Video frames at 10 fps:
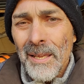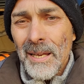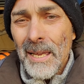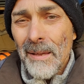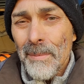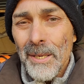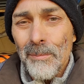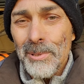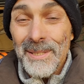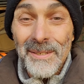I have my own
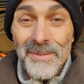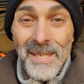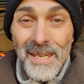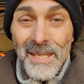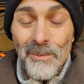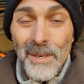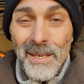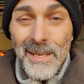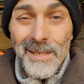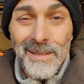beliefs
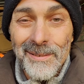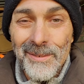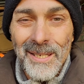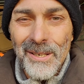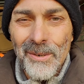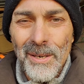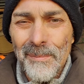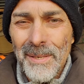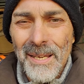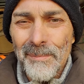anyway, and you know,
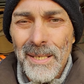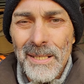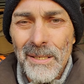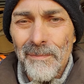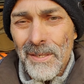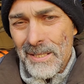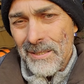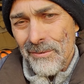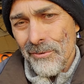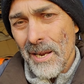I'm, I'm not gonna
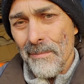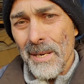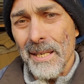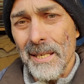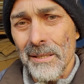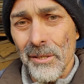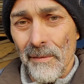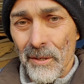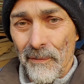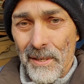fucking drag my kids
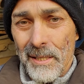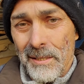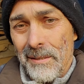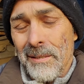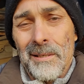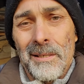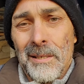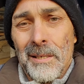off to fucking